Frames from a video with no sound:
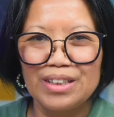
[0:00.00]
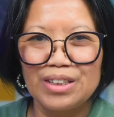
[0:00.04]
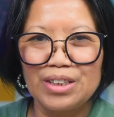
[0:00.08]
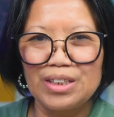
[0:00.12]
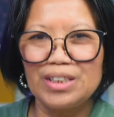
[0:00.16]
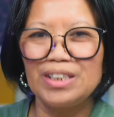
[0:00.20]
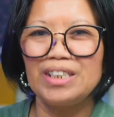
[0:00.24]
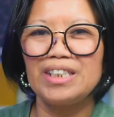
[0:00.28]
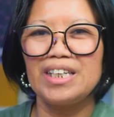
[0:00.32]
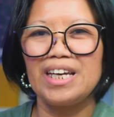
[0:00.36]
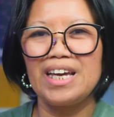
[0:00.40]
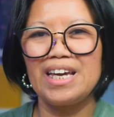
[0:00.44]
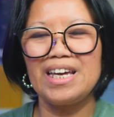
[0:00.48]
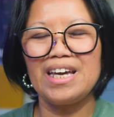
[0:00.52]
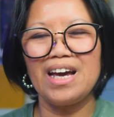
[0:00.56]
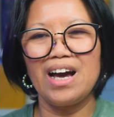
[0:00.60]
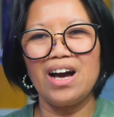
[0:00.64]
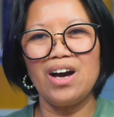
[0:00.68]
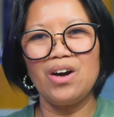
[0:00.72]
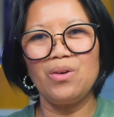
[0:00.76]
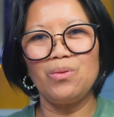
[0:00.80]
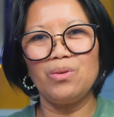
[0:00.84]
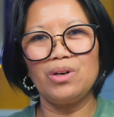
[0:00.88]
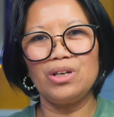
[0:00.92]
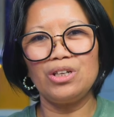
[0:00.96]
Today I
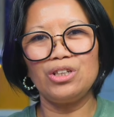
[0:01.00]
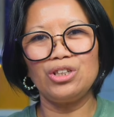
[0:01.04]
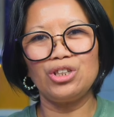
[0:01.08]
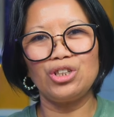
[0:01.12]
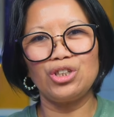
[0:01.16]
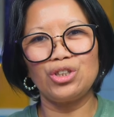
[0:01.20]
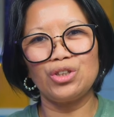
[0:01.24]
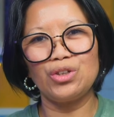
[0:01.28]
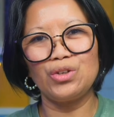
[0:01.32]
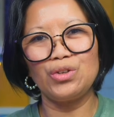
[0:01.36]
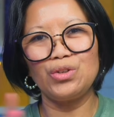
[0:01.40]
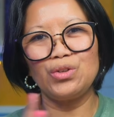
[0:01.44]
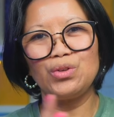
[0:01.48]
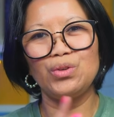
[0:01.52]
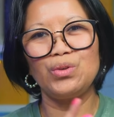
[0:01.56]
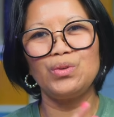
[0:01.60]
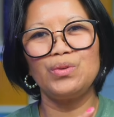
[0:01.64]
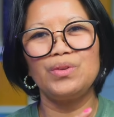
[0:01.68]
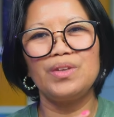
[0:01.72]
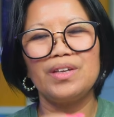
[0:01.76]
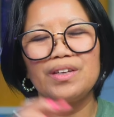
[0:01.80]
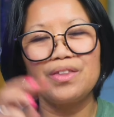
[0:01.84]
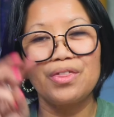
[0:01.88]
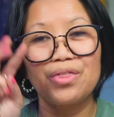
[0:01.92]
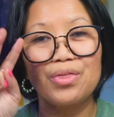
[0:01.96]
want to show you
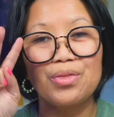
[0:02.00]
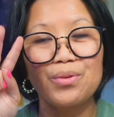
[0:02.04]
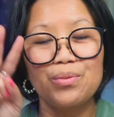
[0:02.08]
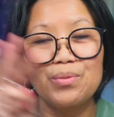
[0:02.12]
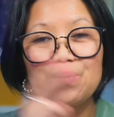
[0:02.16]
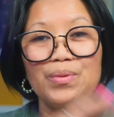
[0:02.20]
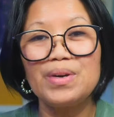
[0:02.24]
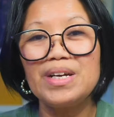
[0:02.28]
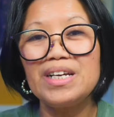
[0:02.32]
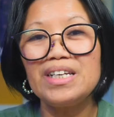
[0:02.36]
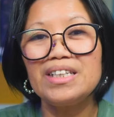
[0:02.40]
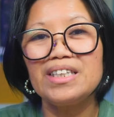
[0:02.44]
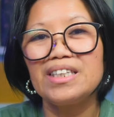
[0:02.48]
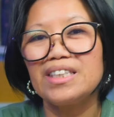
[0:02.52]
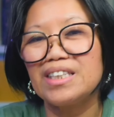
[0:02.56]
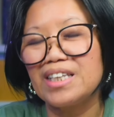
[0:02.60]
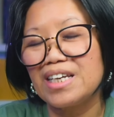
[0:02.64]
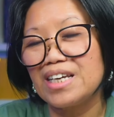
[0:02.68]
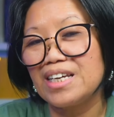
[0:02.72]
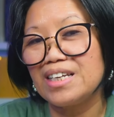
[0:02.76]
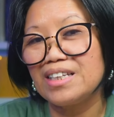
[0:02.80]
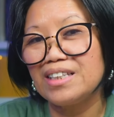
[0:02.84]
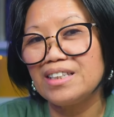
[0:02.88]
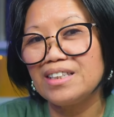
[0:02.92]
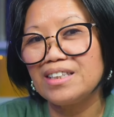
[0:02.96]
the 3
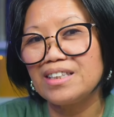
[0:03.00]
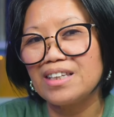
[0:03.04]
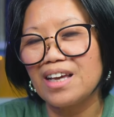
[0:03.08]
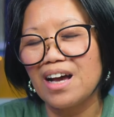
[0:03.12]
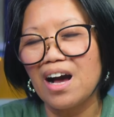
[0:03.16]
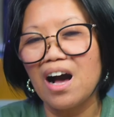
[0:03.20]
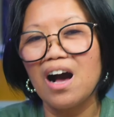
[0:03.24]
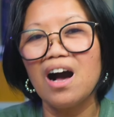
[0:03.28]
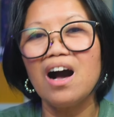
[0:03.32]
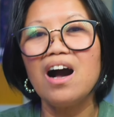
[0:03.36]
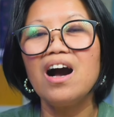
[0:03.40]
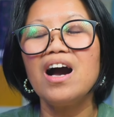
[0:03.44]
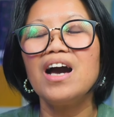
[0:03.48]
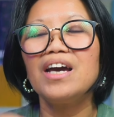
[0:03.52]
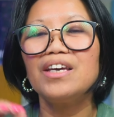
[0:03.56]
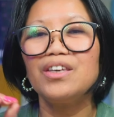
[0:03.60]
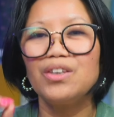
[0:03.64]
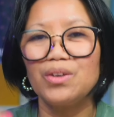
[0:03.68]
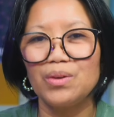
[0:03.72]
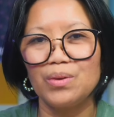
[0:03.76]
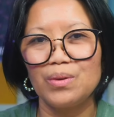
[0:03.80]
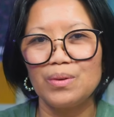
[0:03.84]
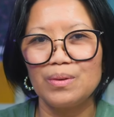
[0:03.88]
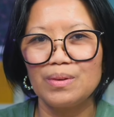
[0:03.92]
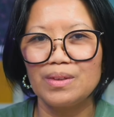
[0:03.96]
scenes I
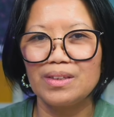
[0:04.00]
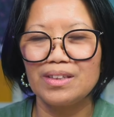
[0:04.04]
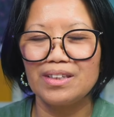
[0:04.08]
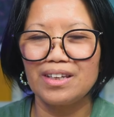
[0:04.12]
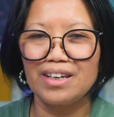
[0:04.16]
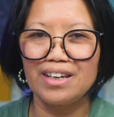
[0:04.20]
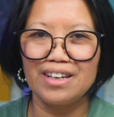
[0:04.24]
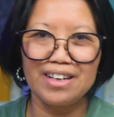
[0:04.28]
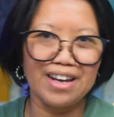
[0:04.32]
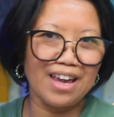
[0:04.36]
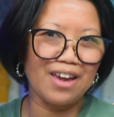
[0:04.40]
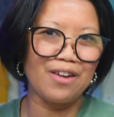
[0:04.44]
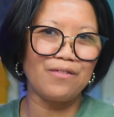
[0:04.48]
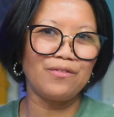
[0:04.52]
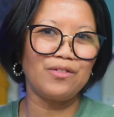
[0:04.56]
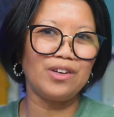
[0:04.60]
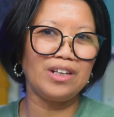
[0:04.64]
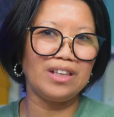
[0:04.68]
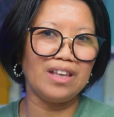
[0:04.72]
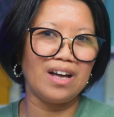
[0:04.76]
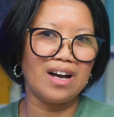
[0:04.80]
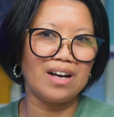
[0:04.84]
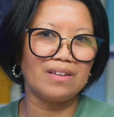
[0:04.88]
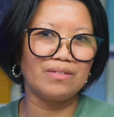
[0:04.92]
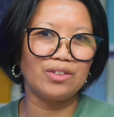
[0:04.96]
use in every
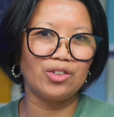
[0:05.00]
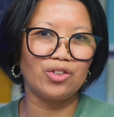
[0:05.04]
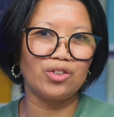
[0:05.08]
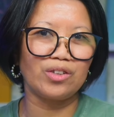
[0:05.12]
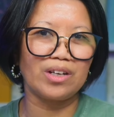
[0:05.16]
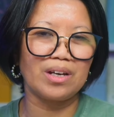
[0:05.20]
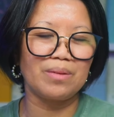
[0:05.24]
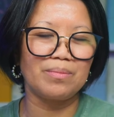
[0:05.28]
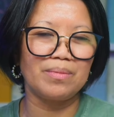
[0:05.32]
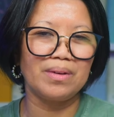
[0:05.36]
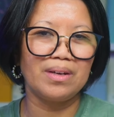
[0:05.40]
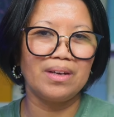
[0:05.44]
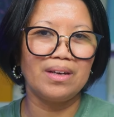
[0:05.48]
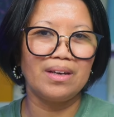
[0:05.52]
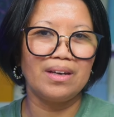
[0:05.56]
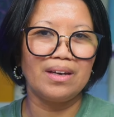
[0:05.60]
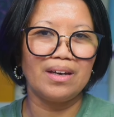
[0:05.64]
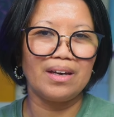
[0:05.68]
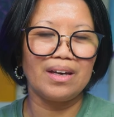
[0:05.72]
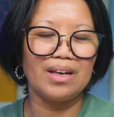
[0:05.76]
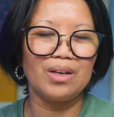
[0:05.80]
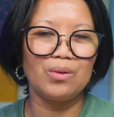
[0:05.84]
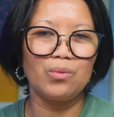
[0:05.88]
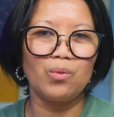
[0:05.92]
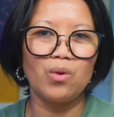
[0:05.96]
live stream
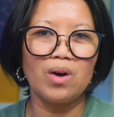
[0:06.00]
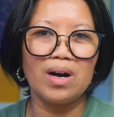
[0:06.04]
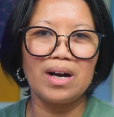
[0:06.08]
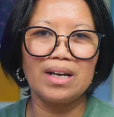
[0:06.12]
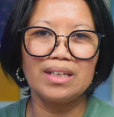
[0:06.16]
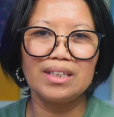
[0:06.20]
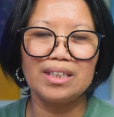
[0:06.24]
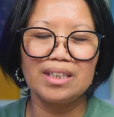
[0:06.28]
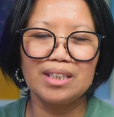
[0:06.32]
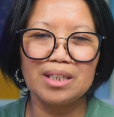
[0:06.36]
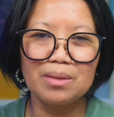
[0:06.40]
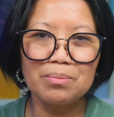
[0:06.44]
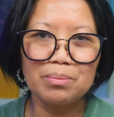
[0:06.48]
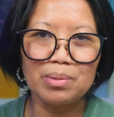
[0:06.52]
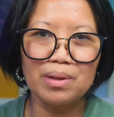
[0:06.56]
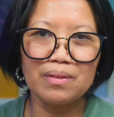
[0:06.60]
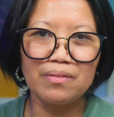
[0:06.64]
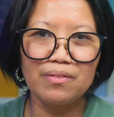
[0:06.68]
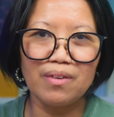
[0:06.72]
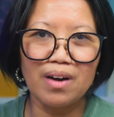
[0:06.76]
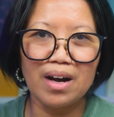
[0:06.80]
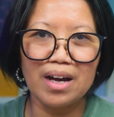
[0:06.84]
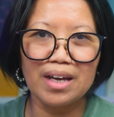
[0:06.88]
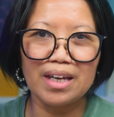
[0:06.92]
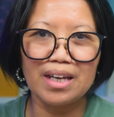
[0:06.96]
and why
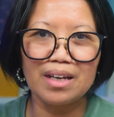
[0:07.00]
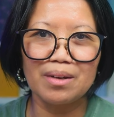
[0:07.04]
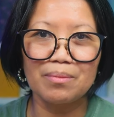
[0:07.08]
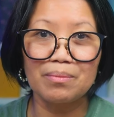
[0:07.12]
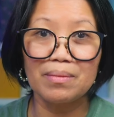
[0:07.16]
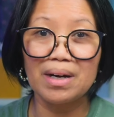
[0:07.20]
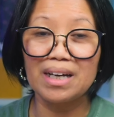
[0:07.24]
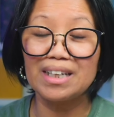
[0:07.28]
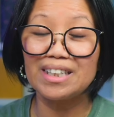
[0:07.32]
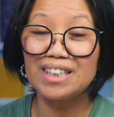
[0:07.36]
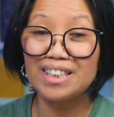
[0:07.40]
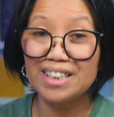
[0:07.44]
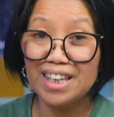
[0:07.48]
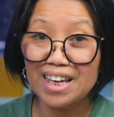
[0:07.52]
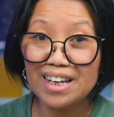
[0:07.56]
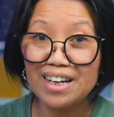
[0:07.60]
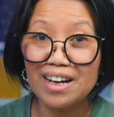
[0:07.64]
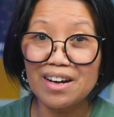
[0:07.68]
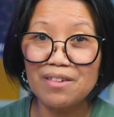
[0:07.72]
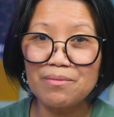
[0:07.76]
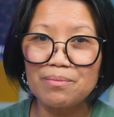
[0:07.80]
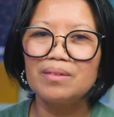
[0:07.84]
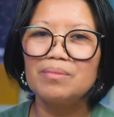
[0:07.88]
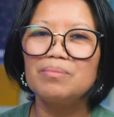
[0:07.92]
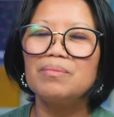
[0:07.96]
simplifying my setup
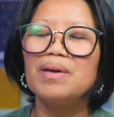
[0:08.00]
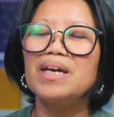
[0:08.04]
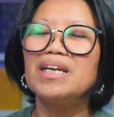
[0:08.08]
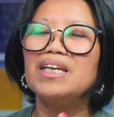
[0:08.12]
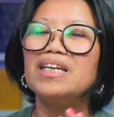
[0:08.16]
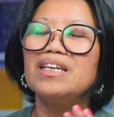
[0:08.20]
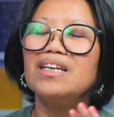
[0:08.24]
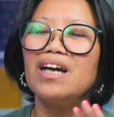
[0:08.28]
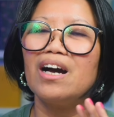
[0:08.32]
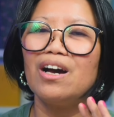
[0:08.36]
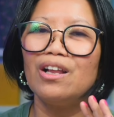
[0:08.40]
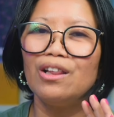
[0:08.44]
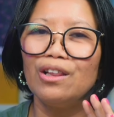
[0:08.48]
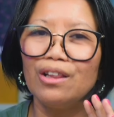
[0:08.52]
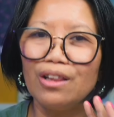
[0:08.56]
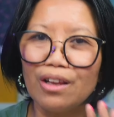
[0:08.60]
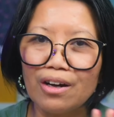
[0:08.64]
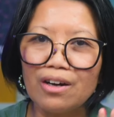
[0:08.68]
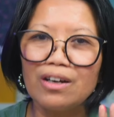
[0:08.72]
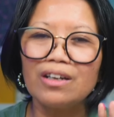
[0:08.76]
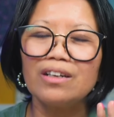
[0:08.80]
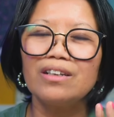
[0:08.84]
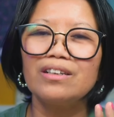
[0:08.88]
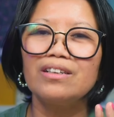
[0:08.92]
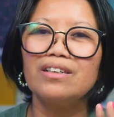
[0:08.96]
made it a lot
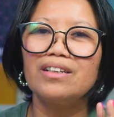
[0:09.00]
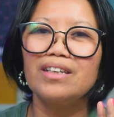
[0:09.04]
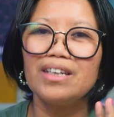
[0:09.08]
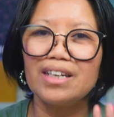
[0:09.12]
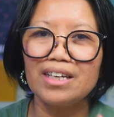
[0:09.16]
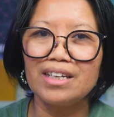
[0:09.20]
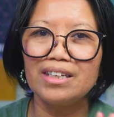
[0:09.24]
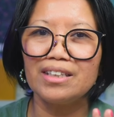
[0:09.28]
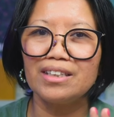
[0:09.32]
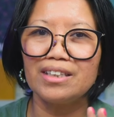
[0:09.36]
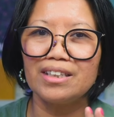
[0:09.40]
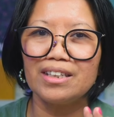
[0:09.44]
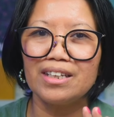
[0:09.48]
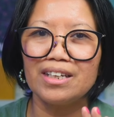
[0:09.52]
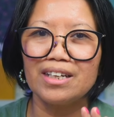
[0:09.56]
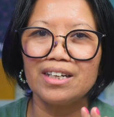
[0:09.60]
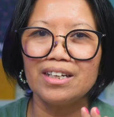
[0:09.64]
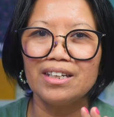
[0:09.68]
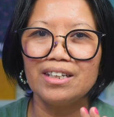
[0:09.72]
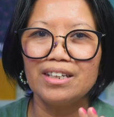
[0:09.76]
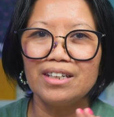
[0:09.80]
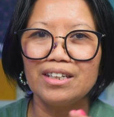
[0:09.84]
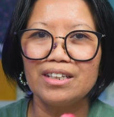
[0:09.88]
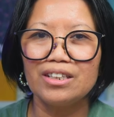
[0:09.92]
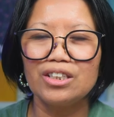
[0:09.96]
easier
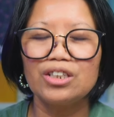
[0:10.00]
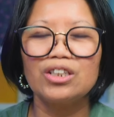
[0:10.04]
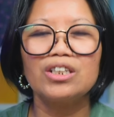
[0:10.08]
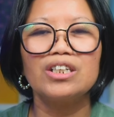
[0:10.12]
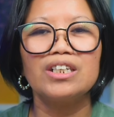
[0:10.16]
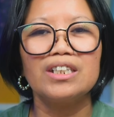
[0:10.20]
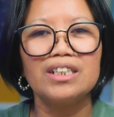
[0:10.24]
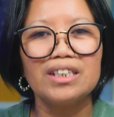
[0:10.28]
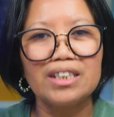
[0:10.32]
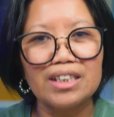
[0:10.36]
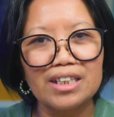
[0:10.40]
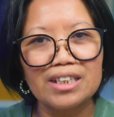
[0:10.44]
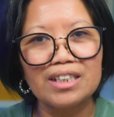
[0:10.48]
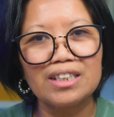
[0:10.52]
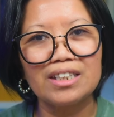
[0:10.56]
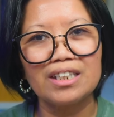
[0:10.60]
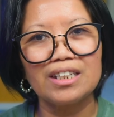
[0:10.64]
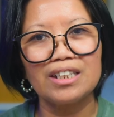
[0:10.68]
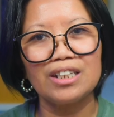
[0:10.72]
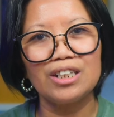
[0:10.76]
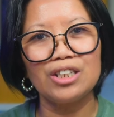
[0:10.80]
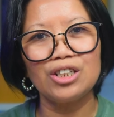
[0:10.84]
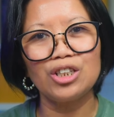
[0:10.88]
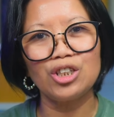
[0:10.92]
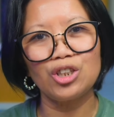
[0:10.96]
to
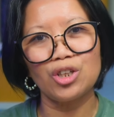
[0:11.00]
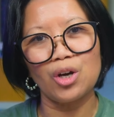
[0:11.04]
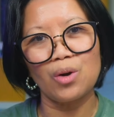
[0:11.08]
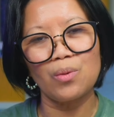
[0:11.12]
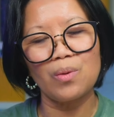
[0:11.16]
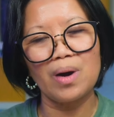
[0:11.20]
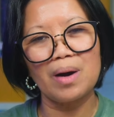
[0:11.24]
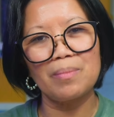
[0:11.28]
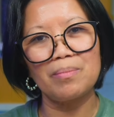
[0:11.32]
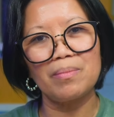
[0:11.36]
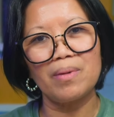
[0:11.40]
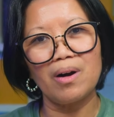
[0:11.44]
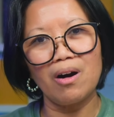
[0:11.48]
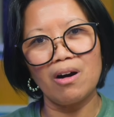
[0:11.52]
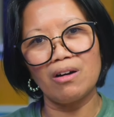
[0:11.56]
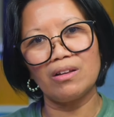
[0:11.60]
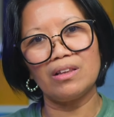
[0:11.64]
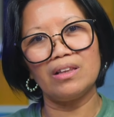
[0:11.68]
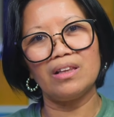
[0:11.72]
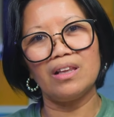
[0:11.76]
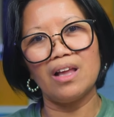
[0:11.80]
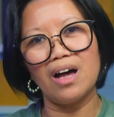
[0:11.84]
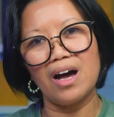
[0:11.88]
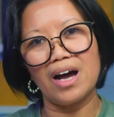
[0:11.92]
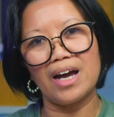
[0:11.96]
consistently show up
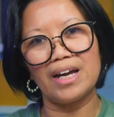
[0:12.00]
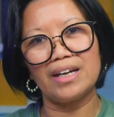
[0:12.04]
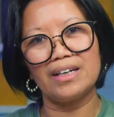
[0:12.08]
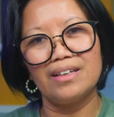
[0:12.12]
online.